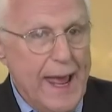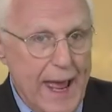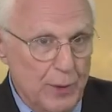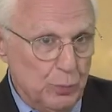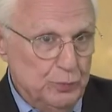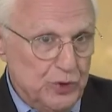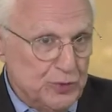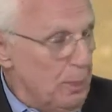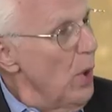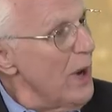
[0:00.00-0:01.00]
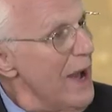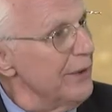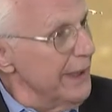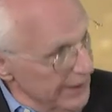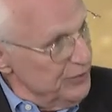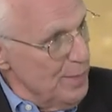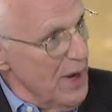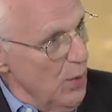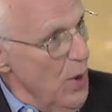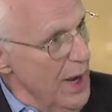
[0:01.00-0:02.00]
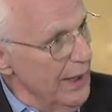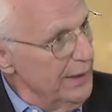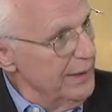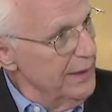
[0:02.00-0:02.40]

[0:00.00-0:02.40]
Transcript: and spoke out against marijuana.